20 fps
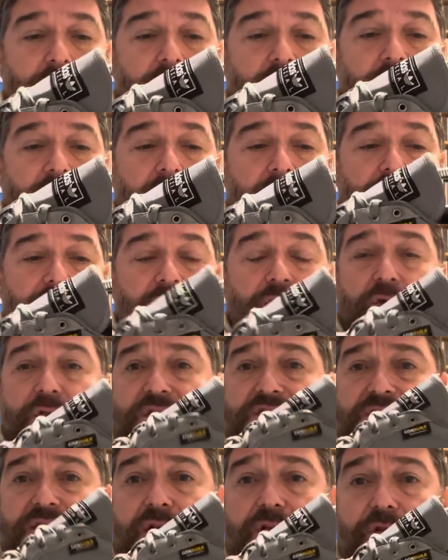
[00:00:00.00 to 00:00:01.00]
They're on the
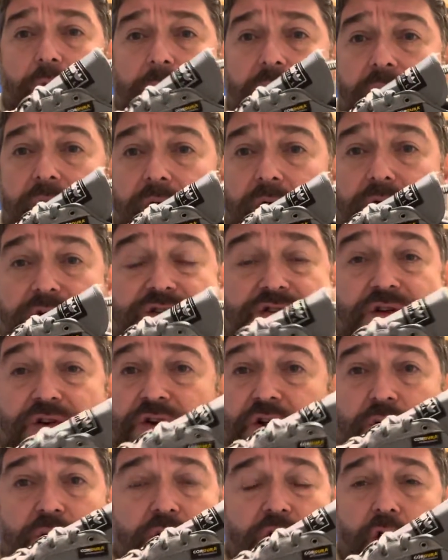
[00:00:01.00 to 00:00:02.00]
Silver Birch, the
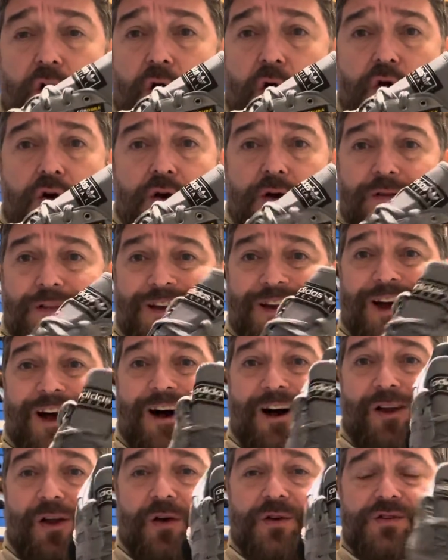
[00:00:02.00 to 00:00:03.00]
New York, the
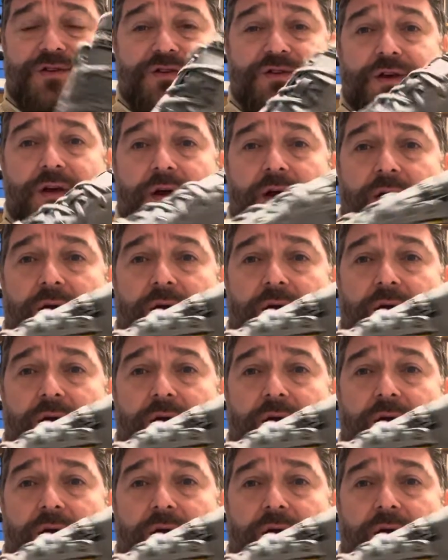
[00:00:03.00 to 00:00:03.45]
Carlos.